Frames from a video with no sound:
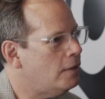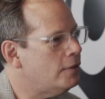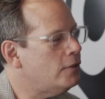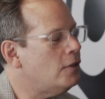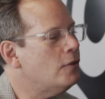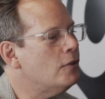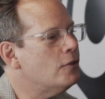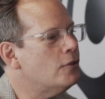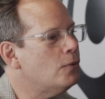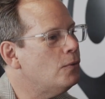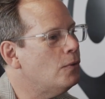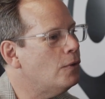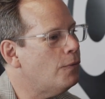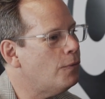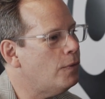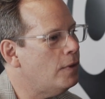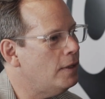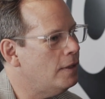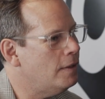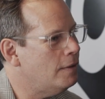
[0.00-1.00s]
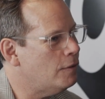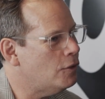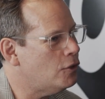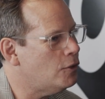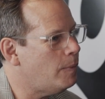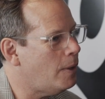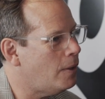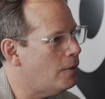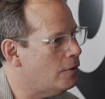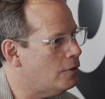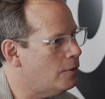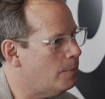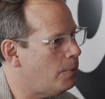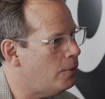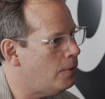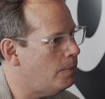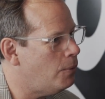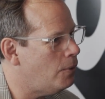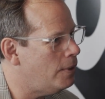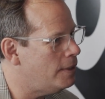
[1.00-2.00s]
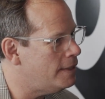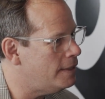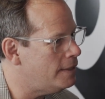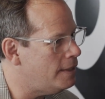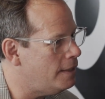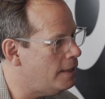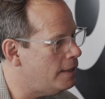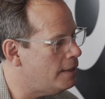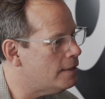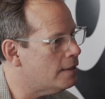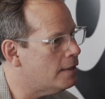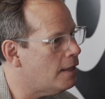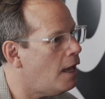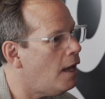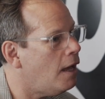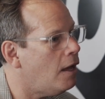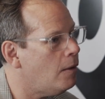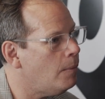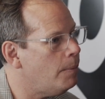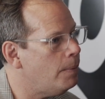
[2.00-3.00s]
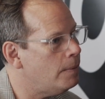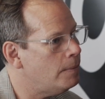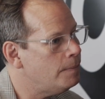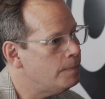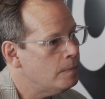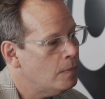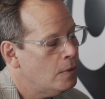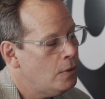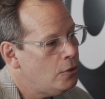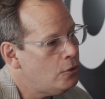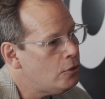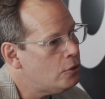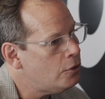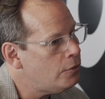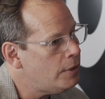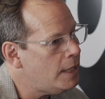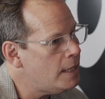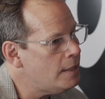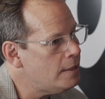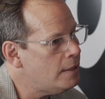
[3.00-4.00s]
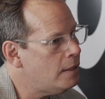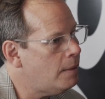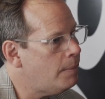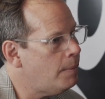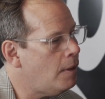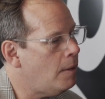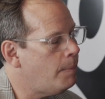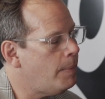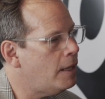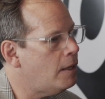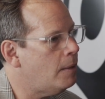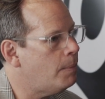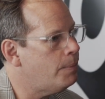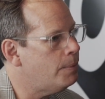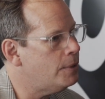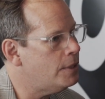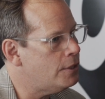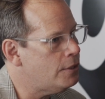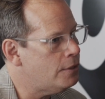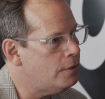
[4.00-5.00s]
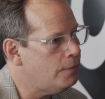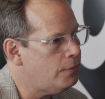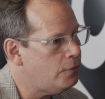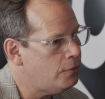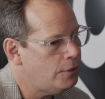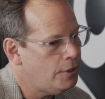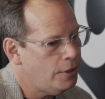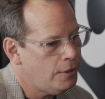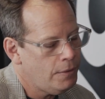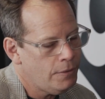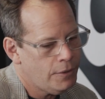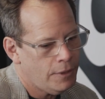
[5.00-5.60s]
as long as all of the spokes are pointing into the hub, you're creating a better position for you.